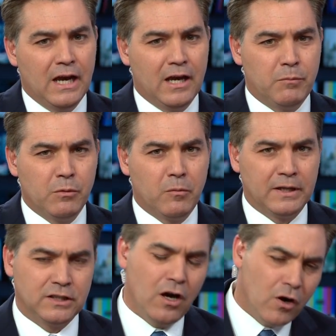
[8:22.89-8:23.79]
And people
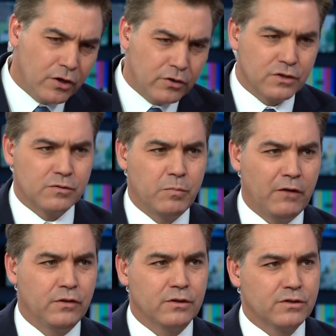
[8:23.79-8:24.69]
might say, oh, you're just
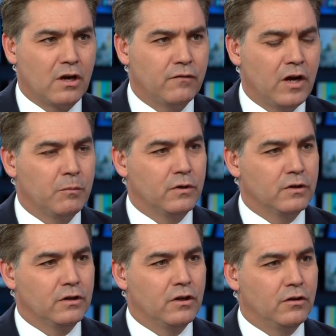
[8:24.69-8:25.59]
puffing yourself up.
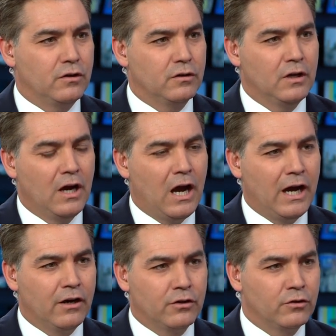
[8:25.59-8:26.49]
You're, you know, you're
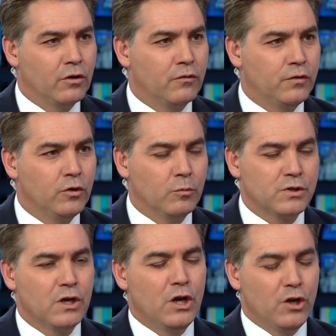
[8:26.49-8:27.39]
higher in your own fumes.